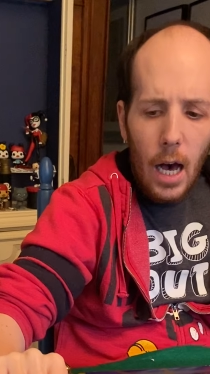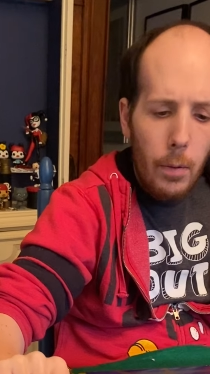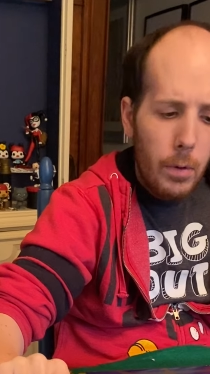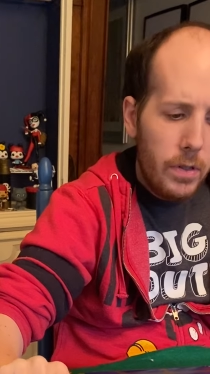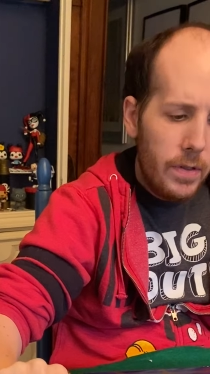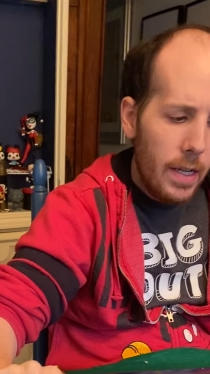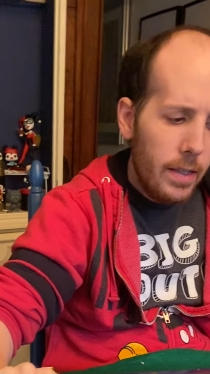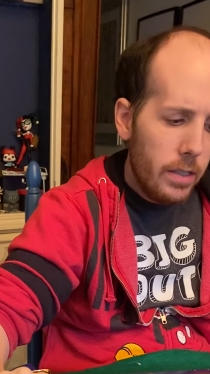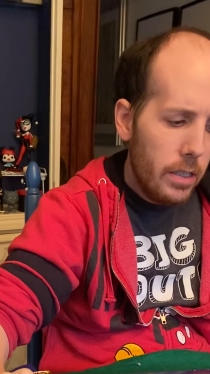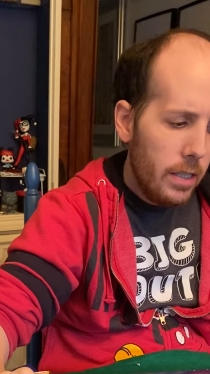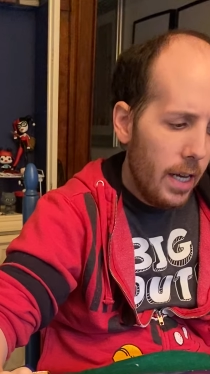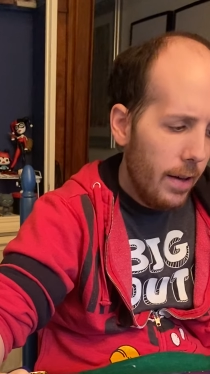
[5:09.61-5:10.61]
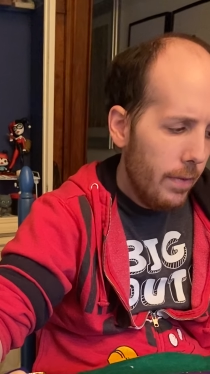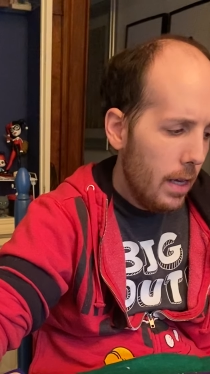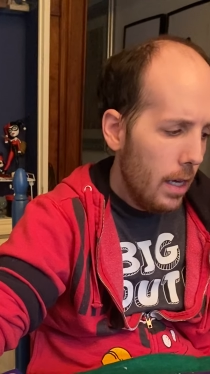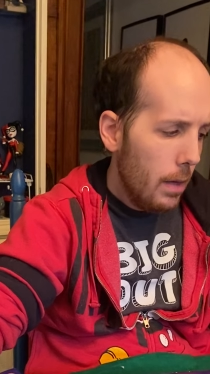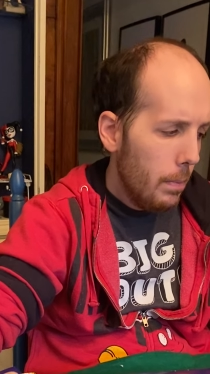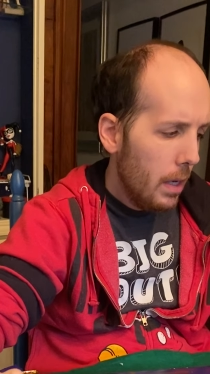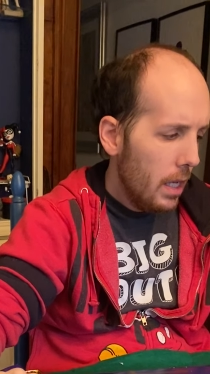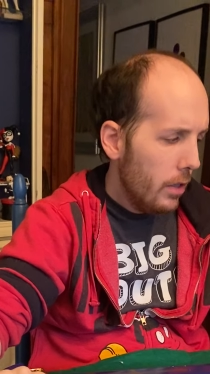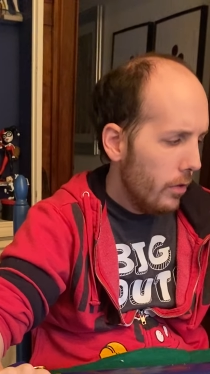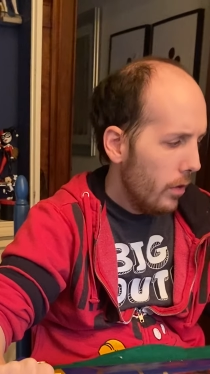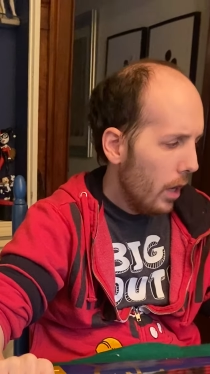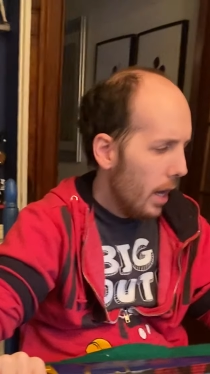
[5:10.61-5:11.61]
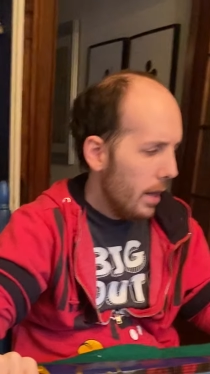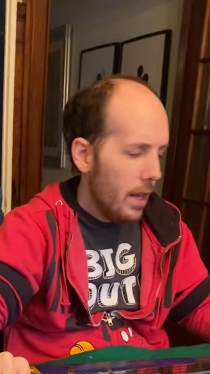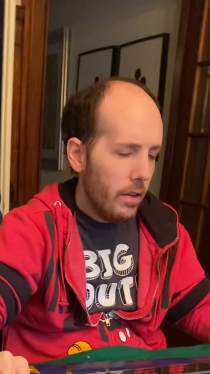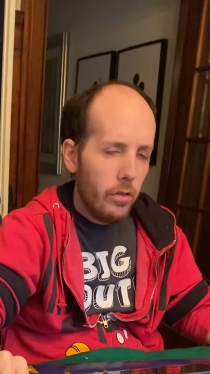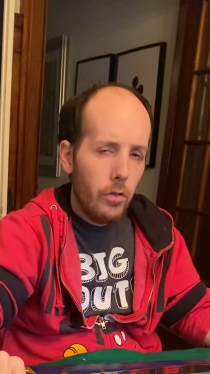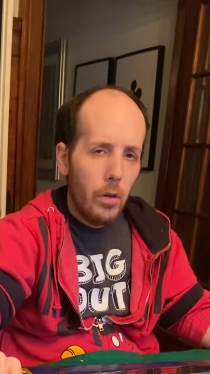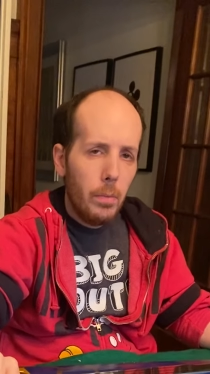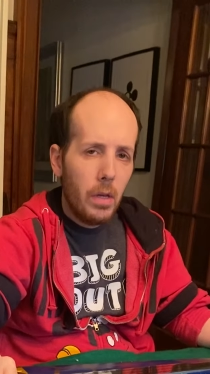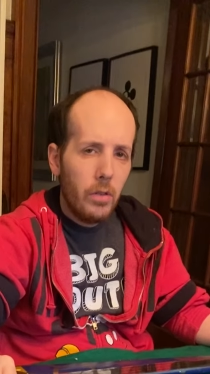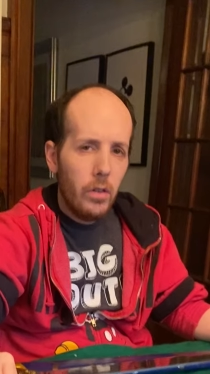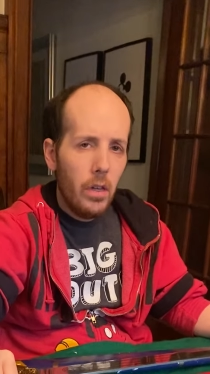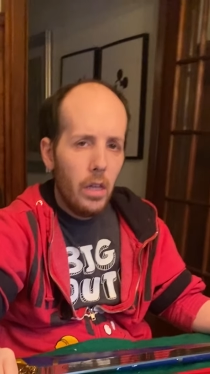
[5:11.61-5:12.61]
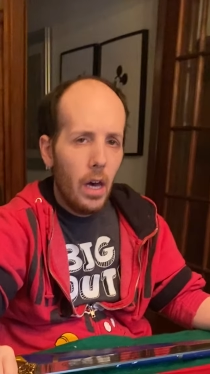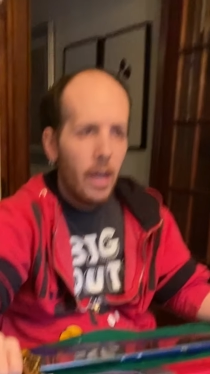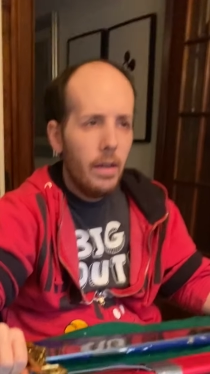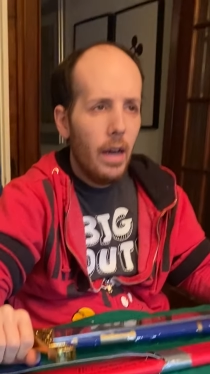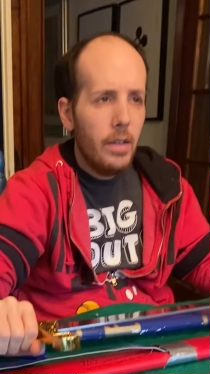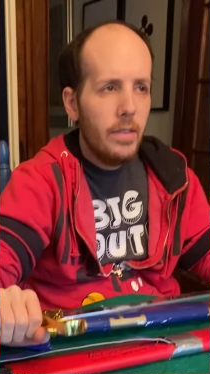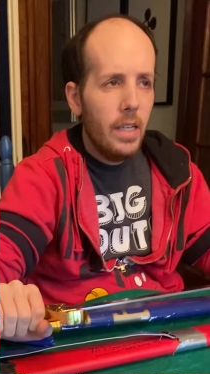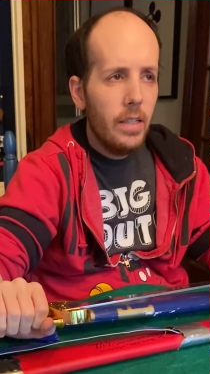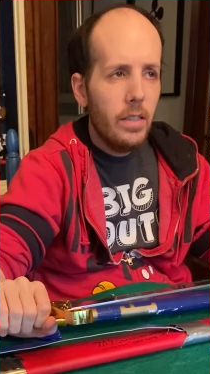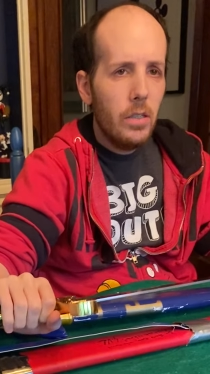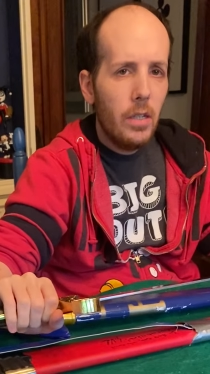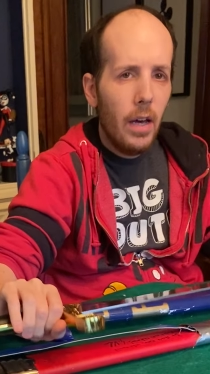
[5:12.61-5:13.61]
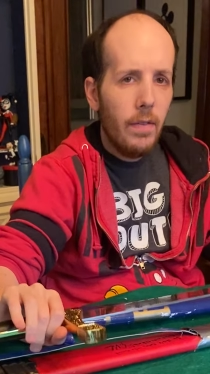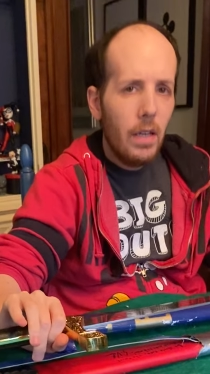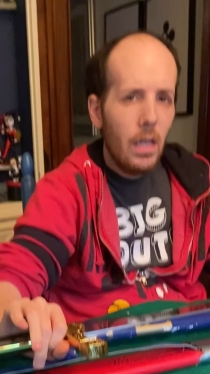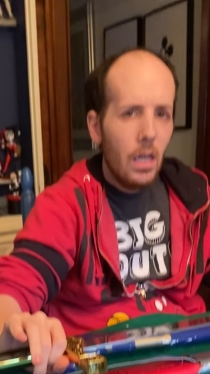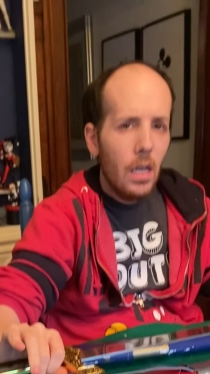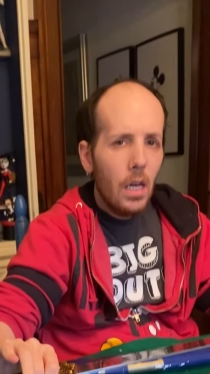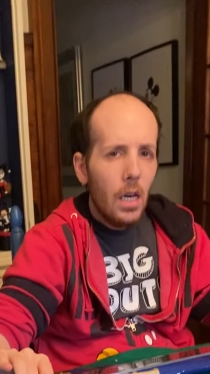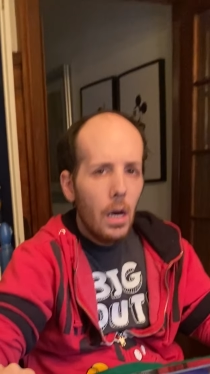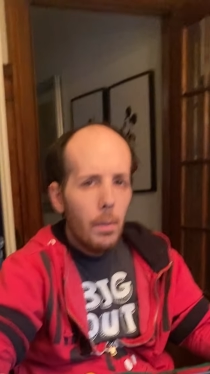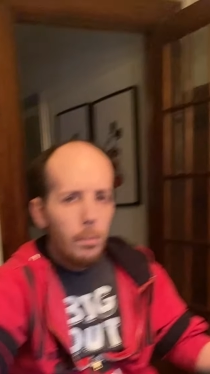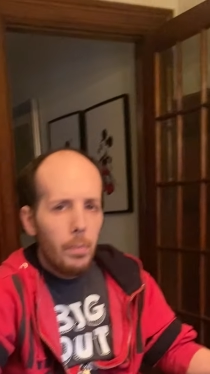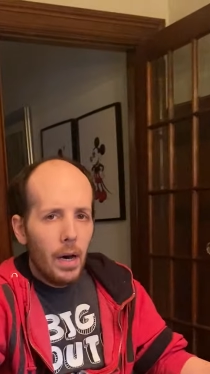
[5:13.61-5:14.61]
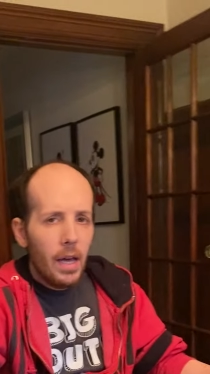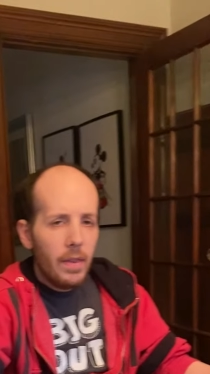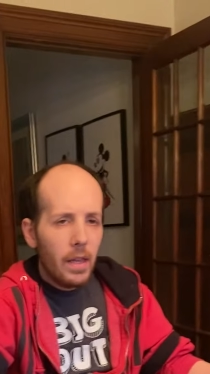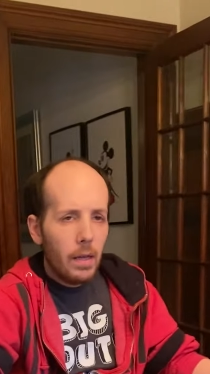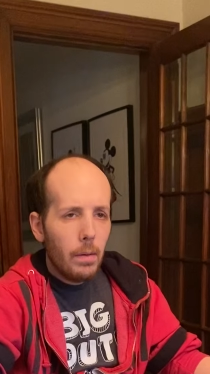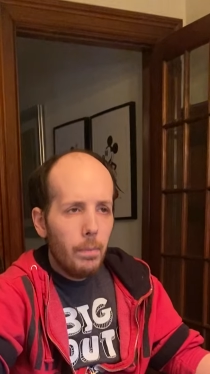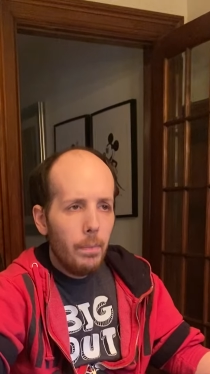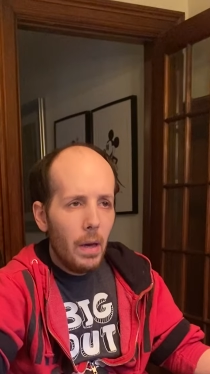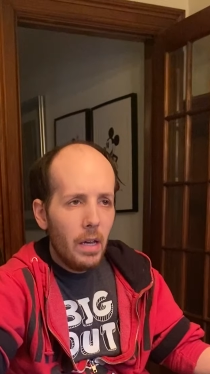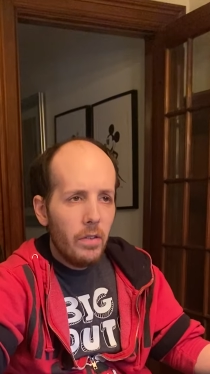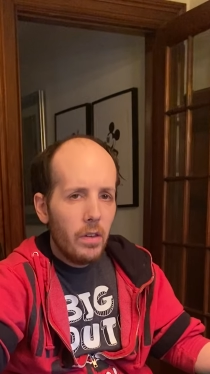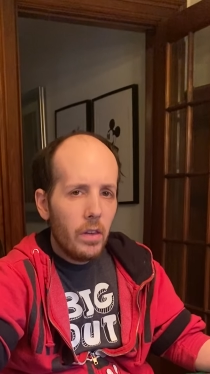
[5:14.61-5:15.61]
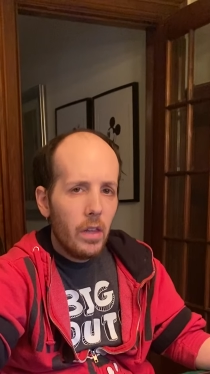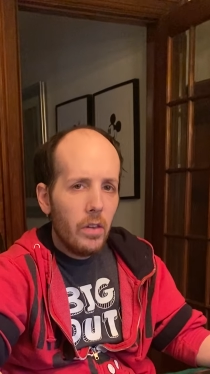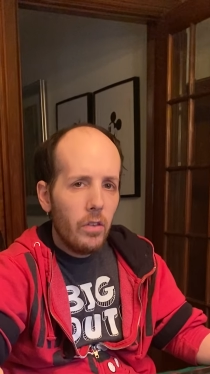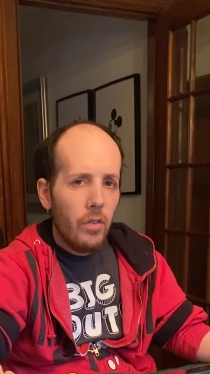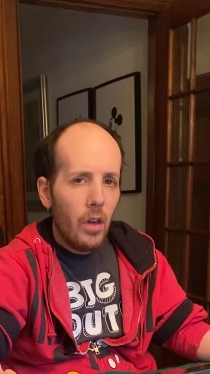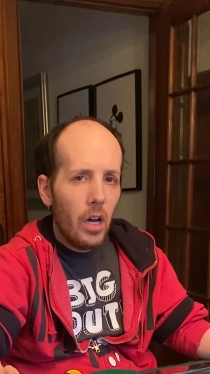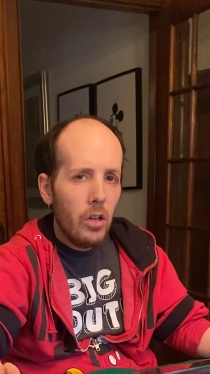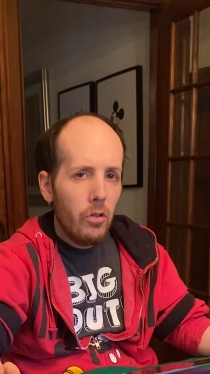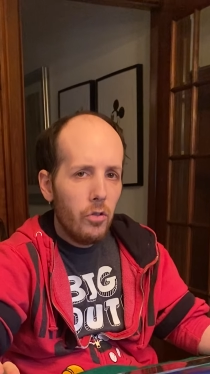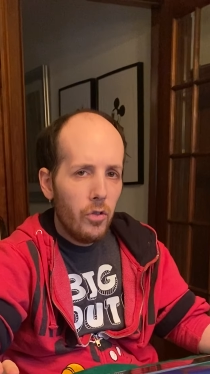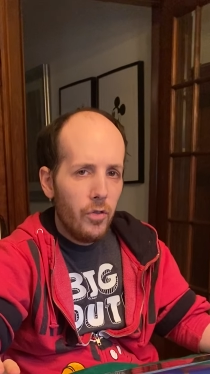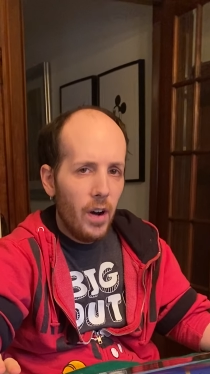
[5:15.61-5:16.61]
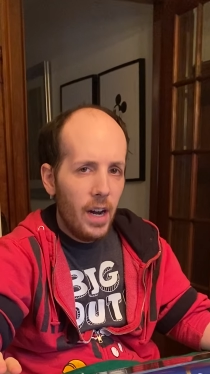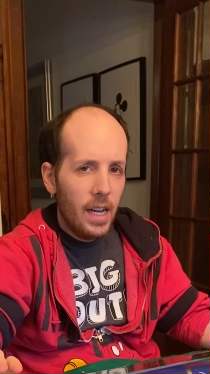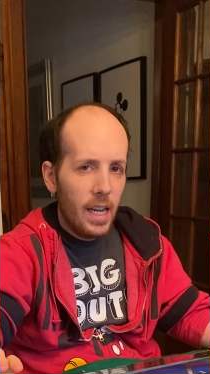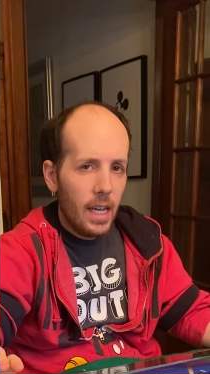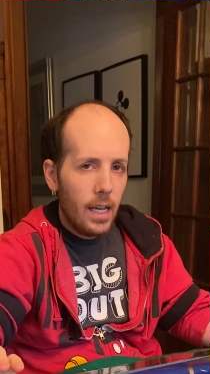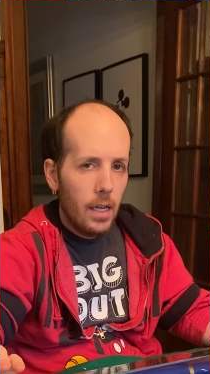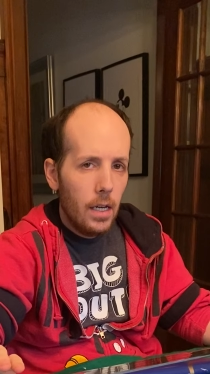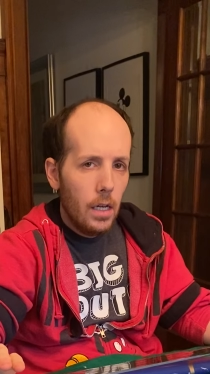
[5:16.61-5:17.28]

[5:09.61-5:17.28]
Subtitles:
I would say this is heavy, but it's not necessarily because I say this is heavy, but I think basically this is not used for fighting.